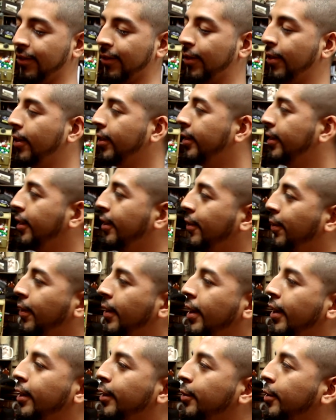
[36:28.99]
Of course, no.
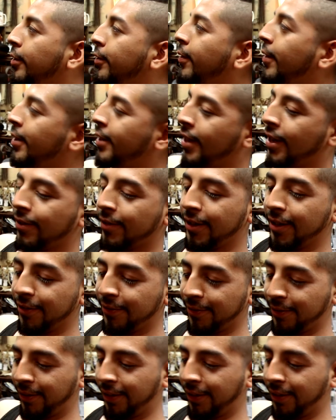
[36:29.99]
Thank you so much for your time, Cliff.